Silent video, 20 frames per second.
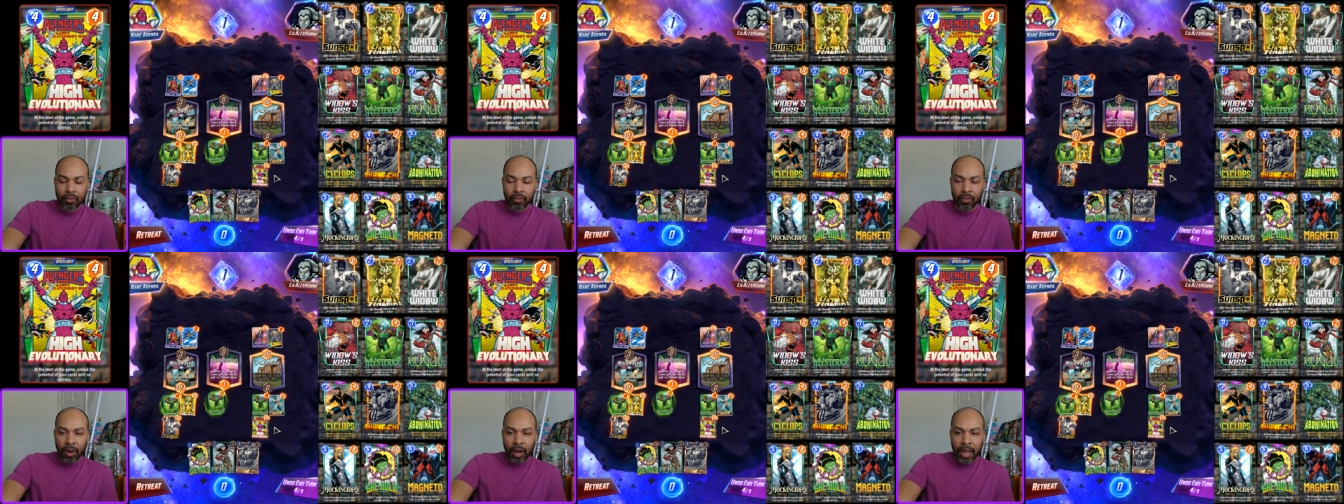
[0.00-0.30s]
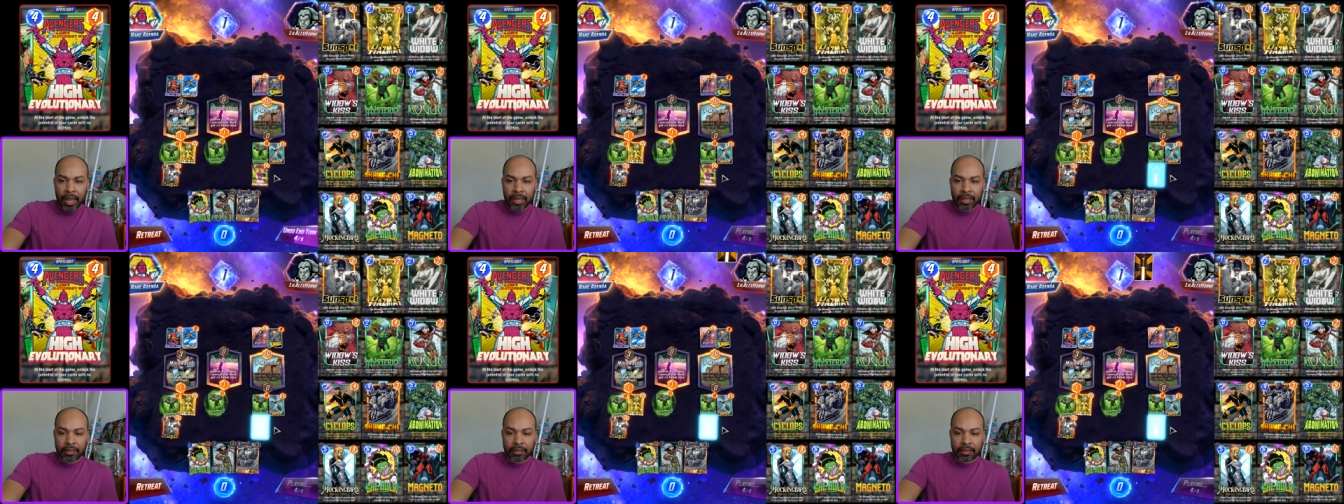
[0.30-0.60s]

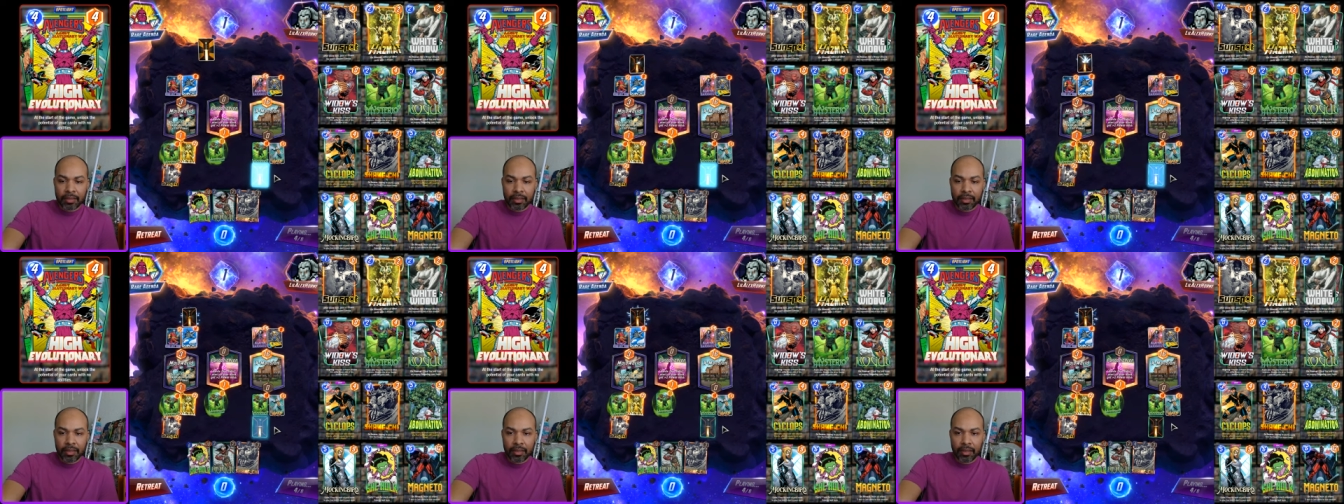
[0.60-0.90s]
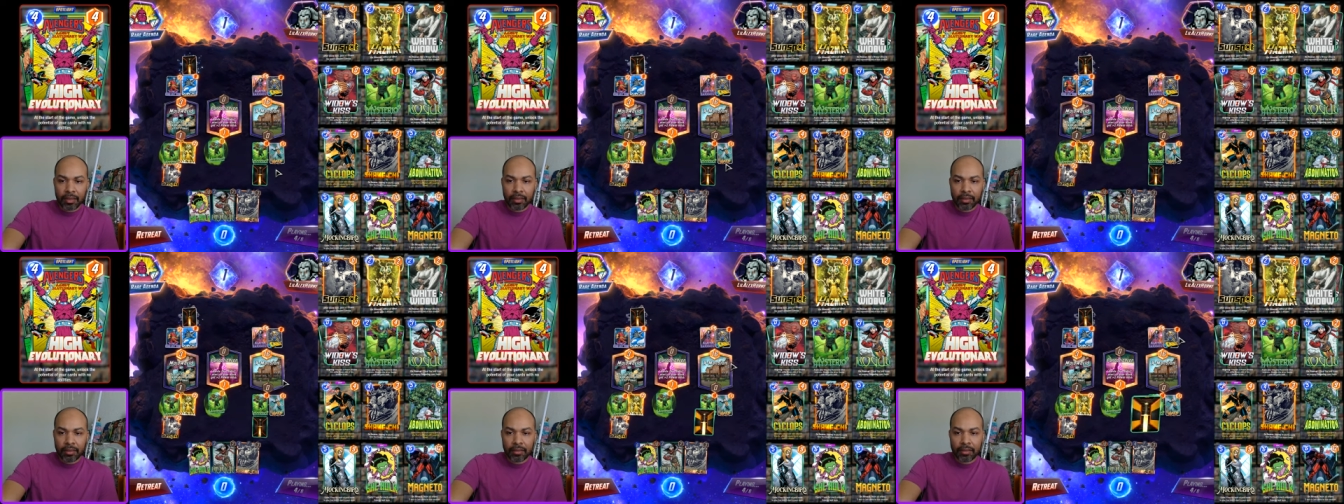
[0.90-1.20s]
Right.
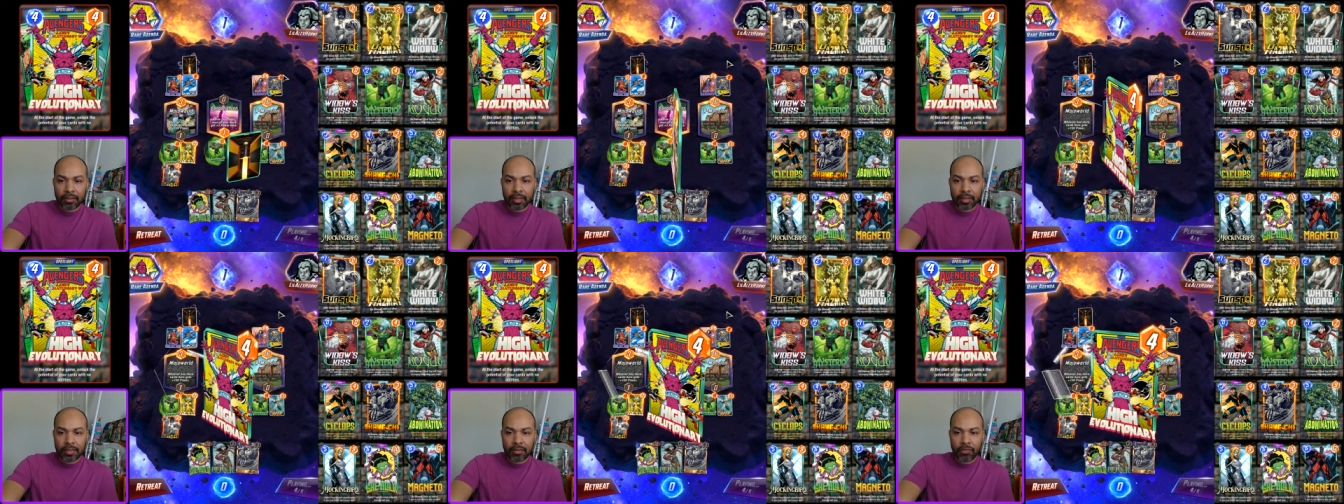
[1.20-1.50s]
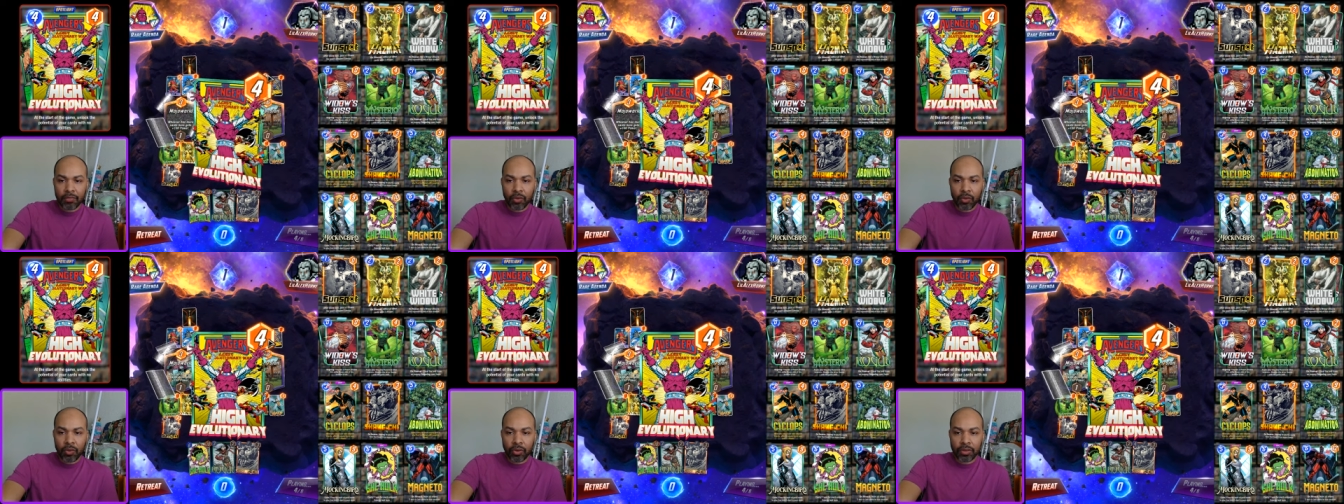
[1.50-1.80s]
This,
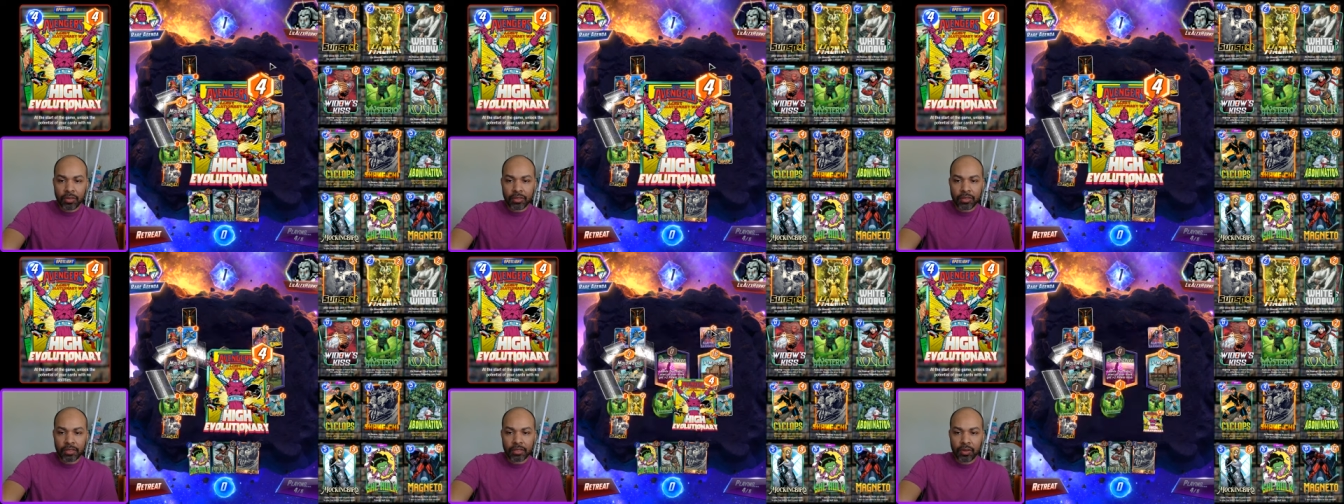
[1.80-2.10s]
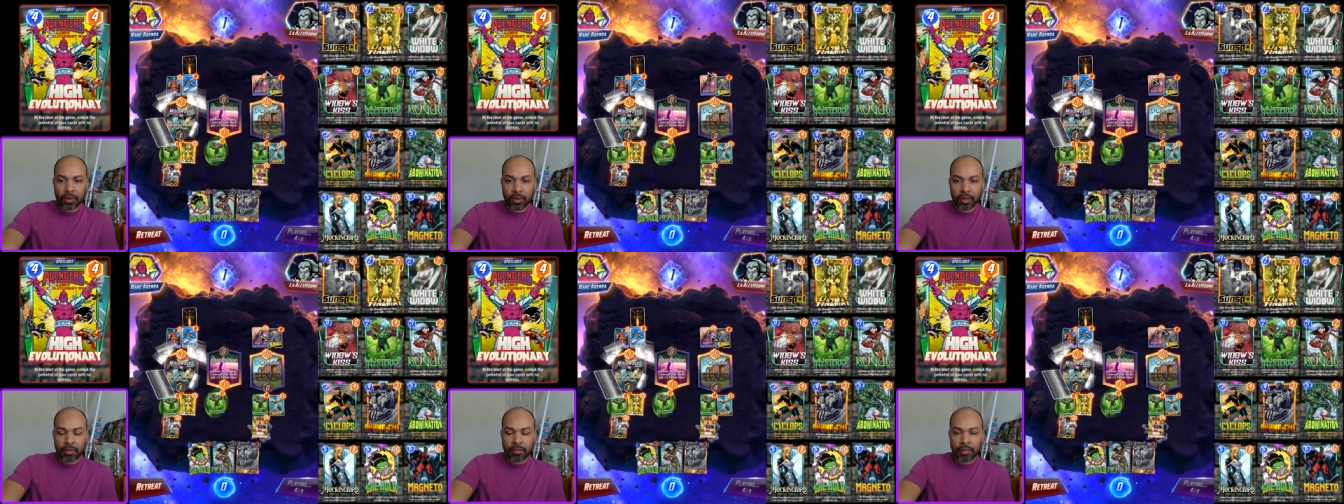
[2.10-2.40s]
of course, is
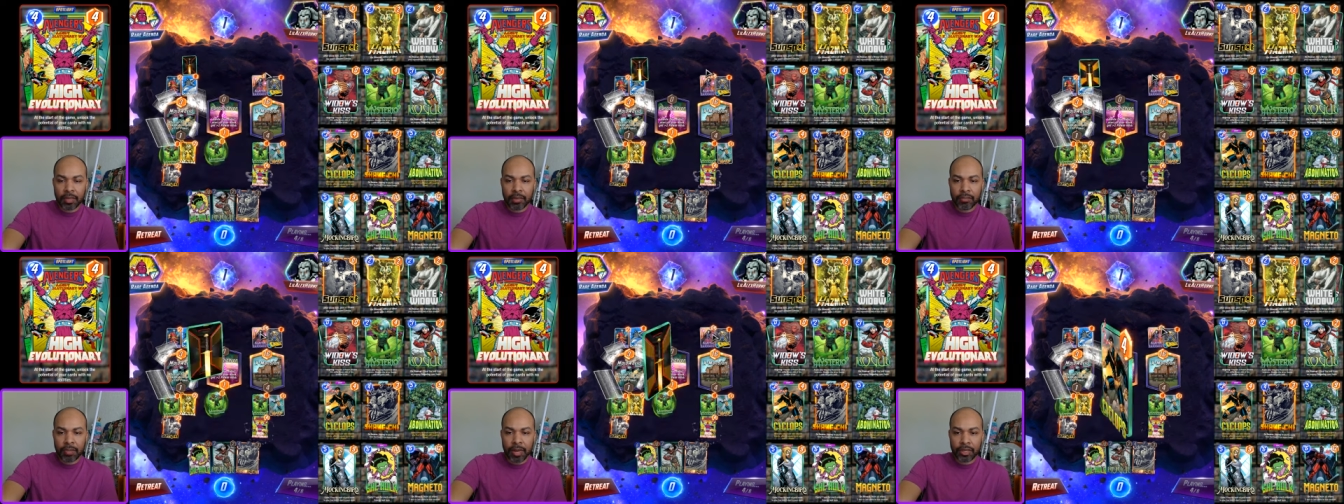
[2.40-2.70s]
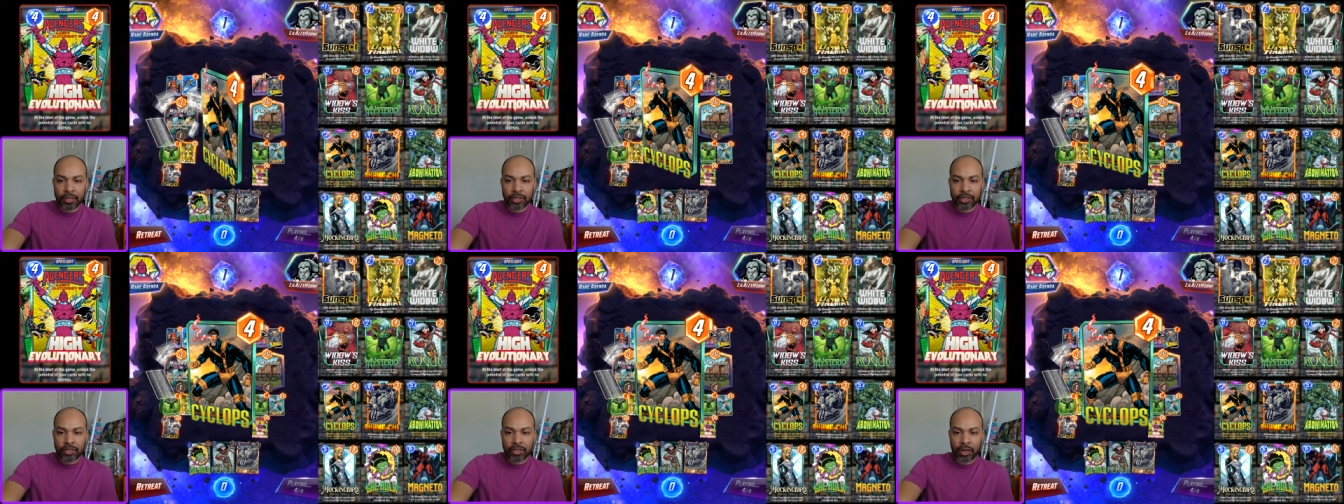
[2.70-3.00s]
going to be
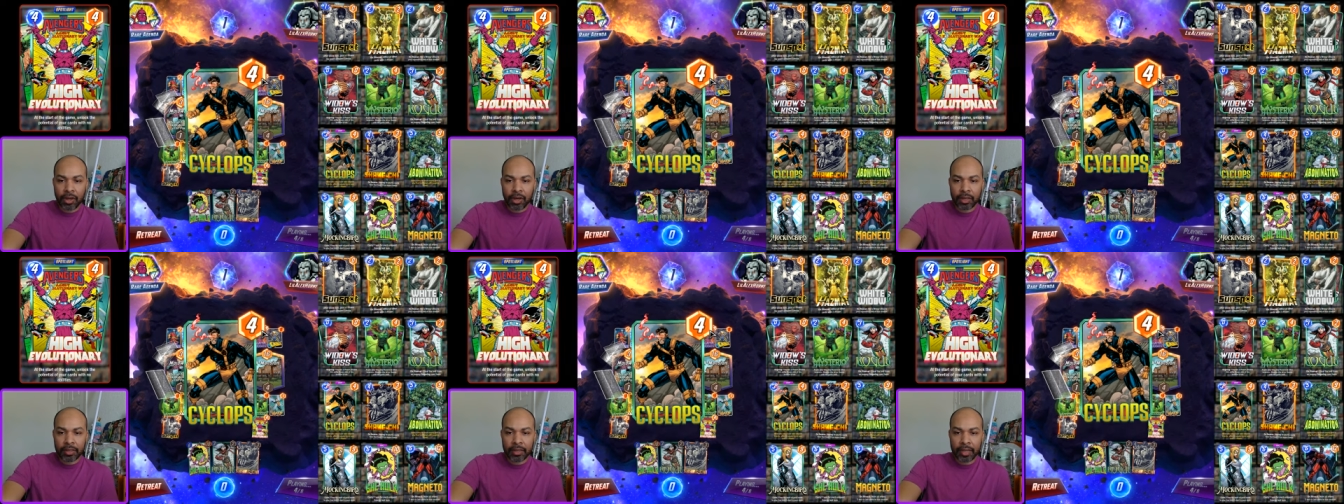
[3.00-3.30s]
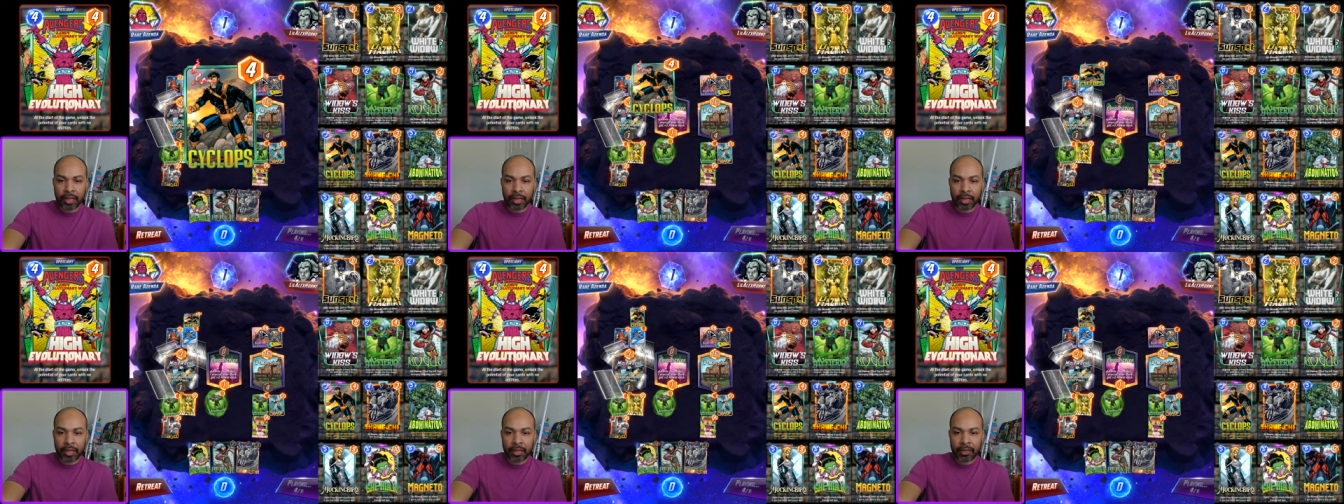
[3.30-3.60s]
my
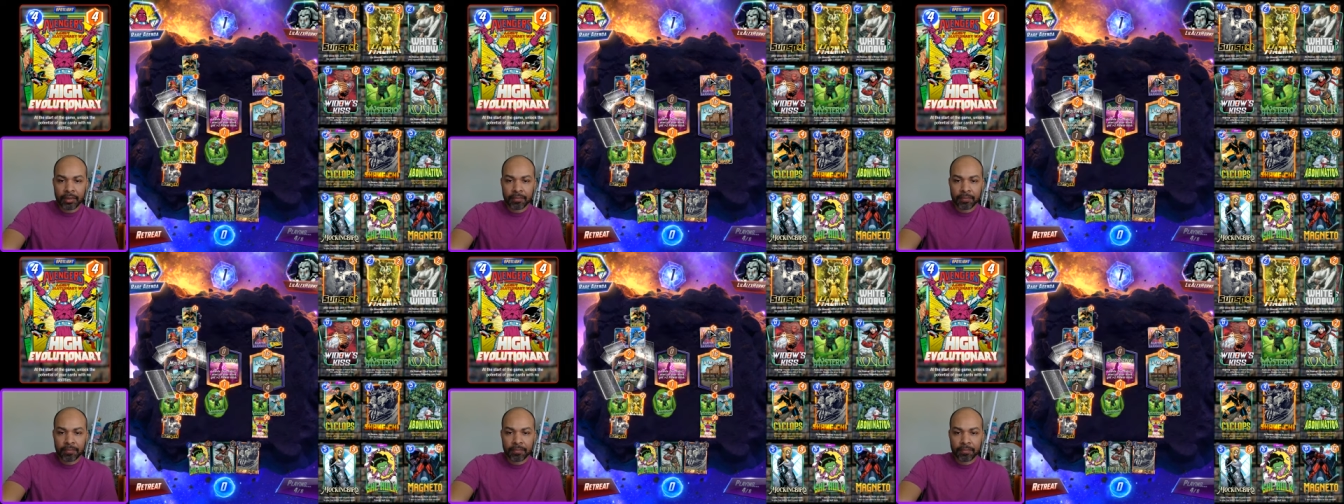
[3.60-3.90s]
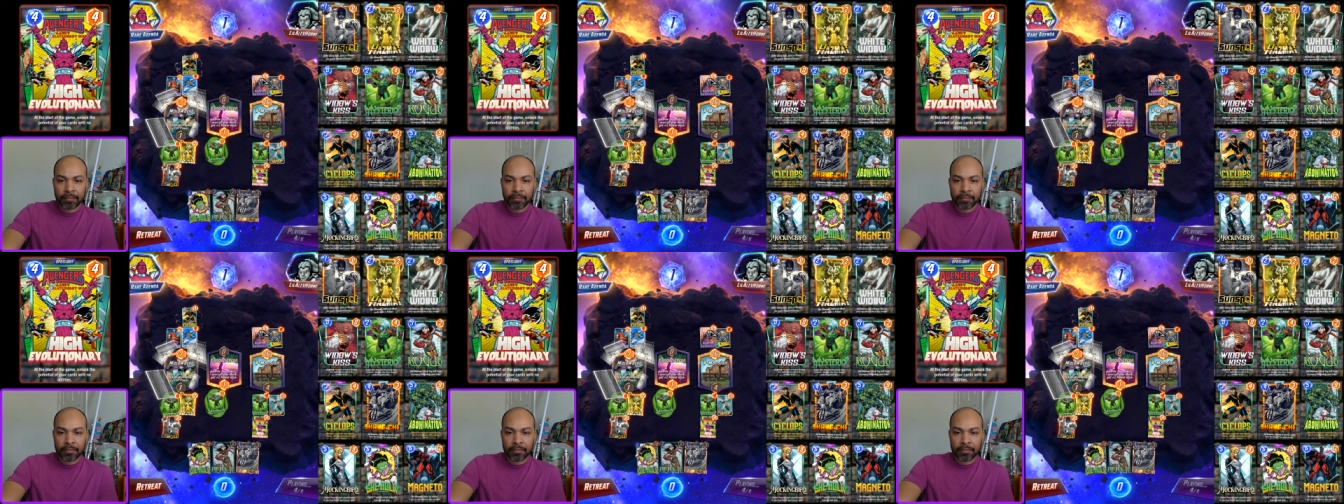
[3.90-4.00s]
Shang lane.